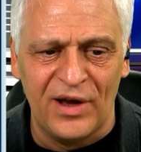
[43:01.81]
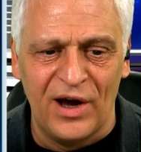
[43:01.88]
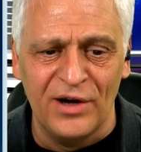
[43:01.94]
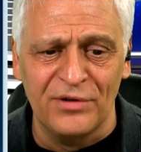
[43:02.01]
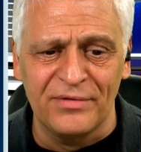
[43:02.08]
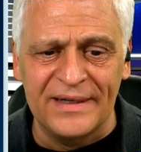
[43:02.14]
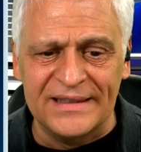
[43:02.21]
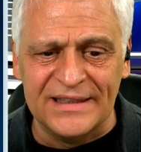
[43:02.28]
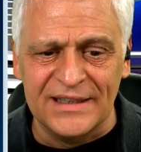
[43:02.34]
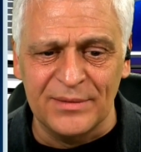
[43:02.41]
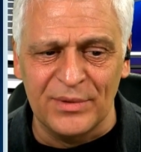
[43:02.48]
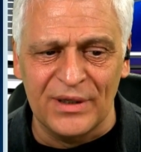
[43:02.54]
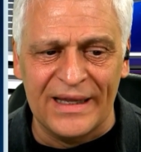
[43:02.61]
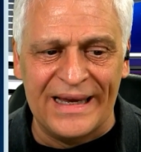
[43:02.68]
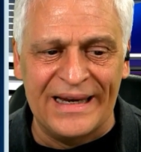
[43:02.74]

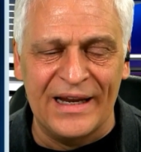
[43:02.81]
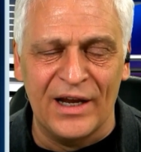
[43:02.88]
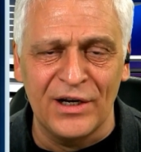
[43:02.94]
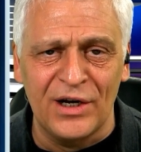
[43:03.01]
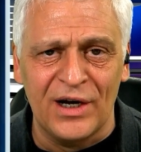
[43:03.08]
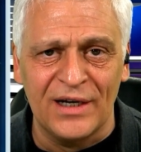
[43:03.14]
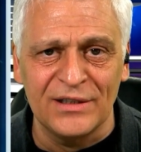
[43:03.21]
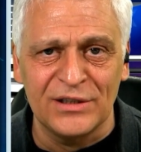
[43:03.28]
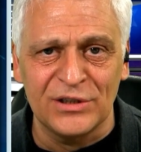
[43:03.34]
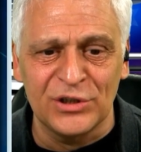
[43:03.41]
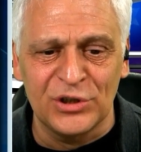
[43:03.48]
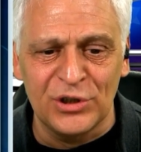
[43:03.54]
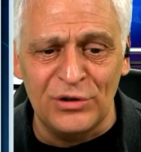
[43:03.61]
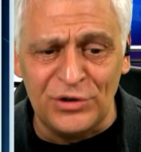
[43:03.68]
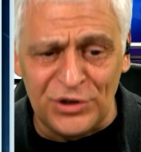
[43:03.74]
unreasonable and
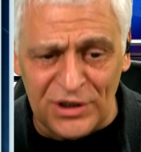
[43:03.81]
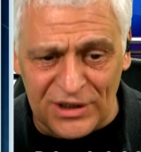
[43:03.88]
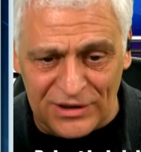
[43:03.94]
unconstitutional.